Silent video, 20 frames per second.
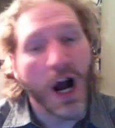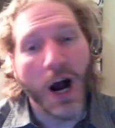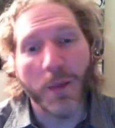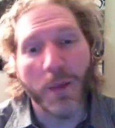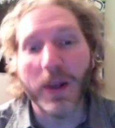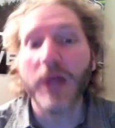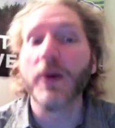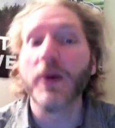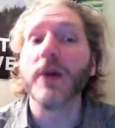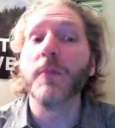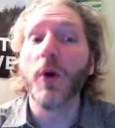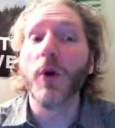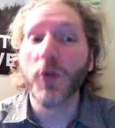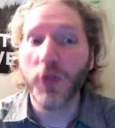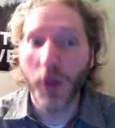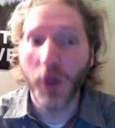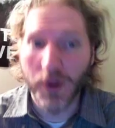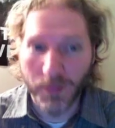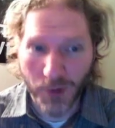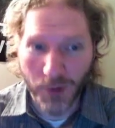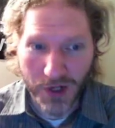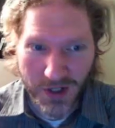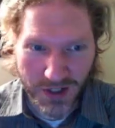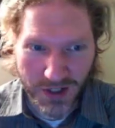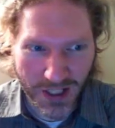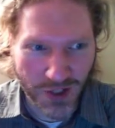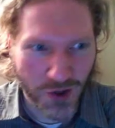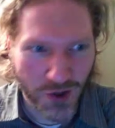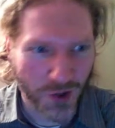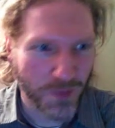But anyway, both of those
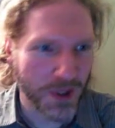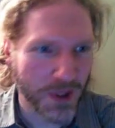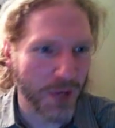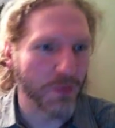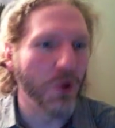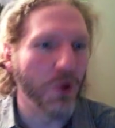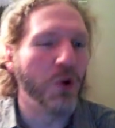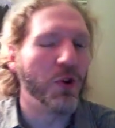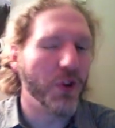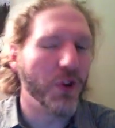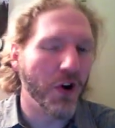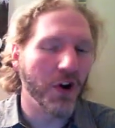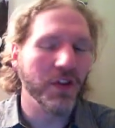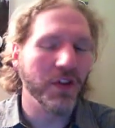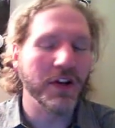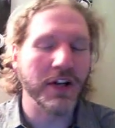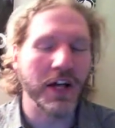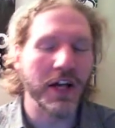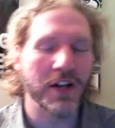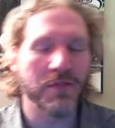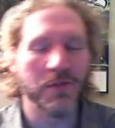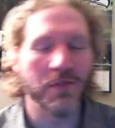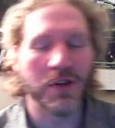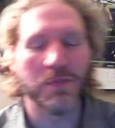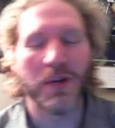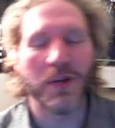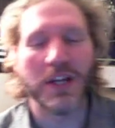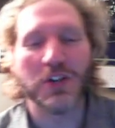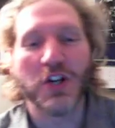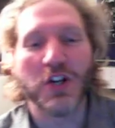presentations will be uploaded there on the announcements
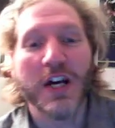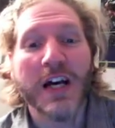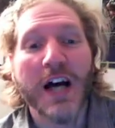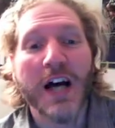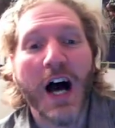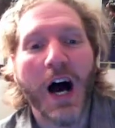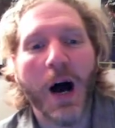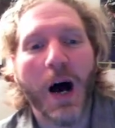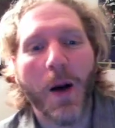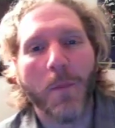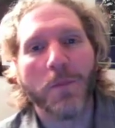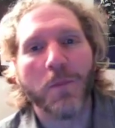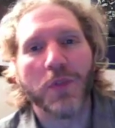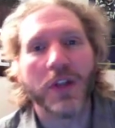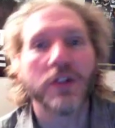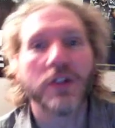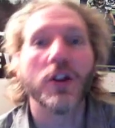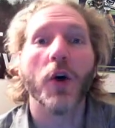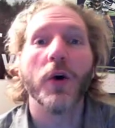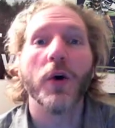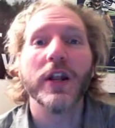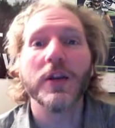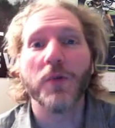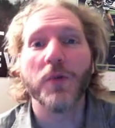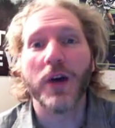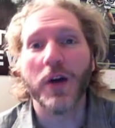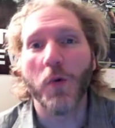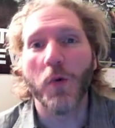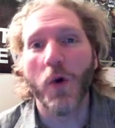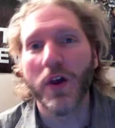page. So
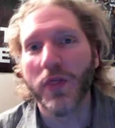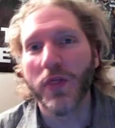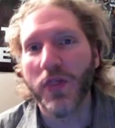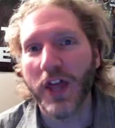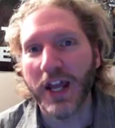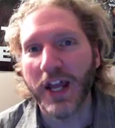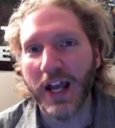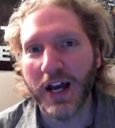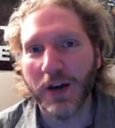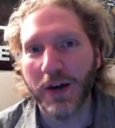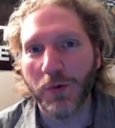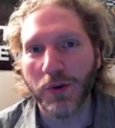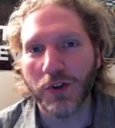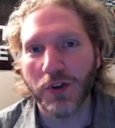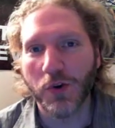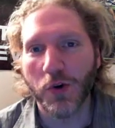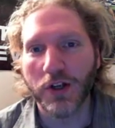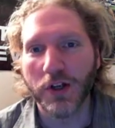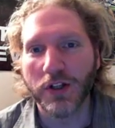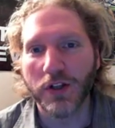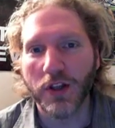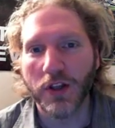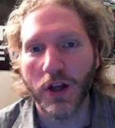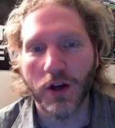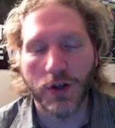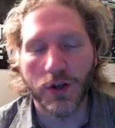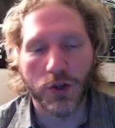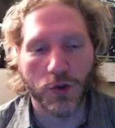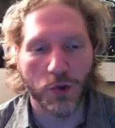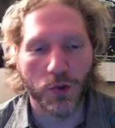anyway, one thing I was going to
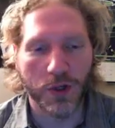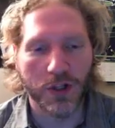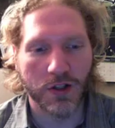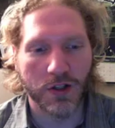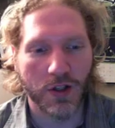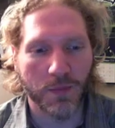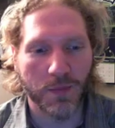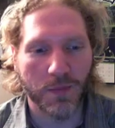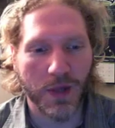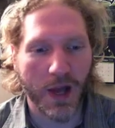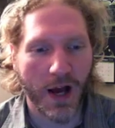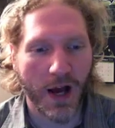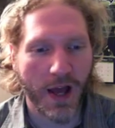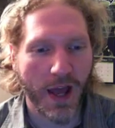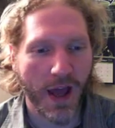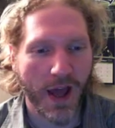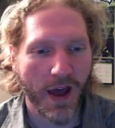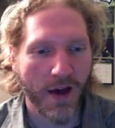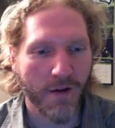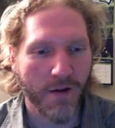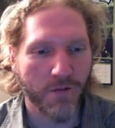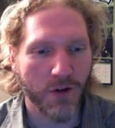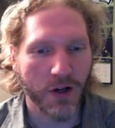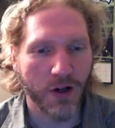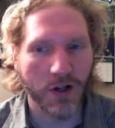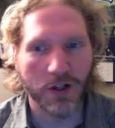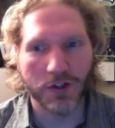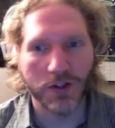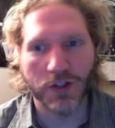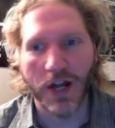tell you is I have
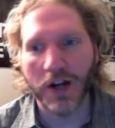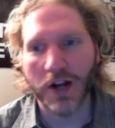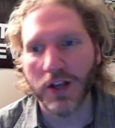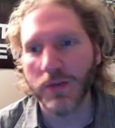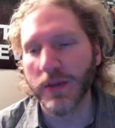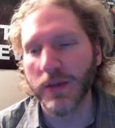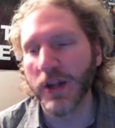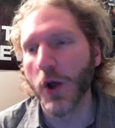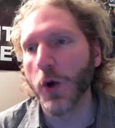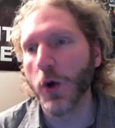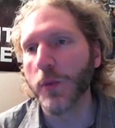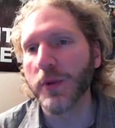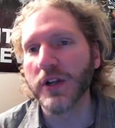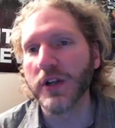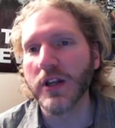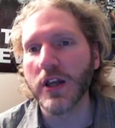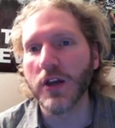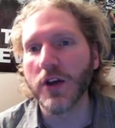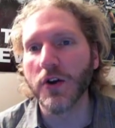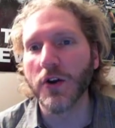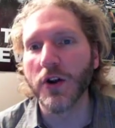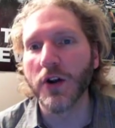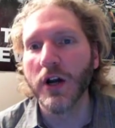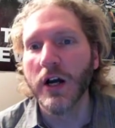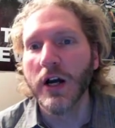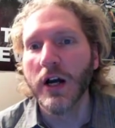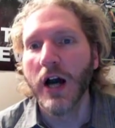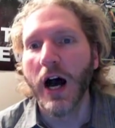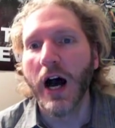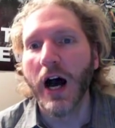a document open here
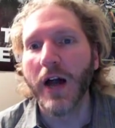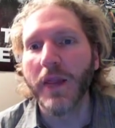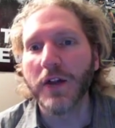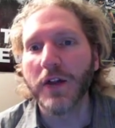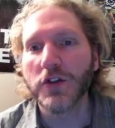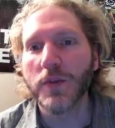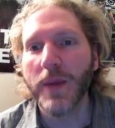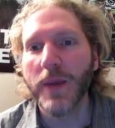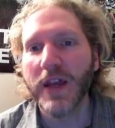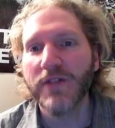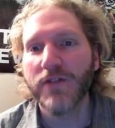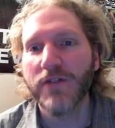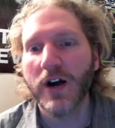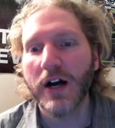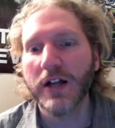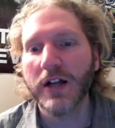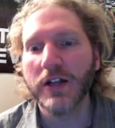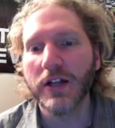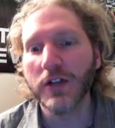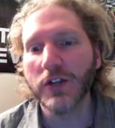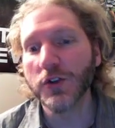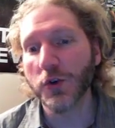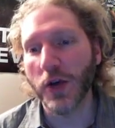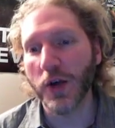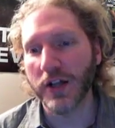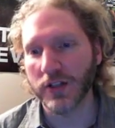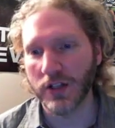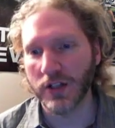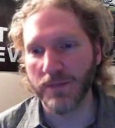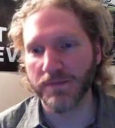that you may find
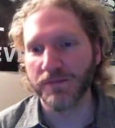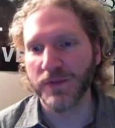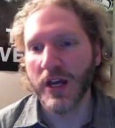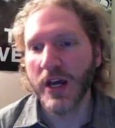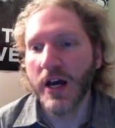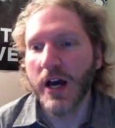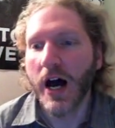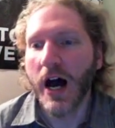interesting.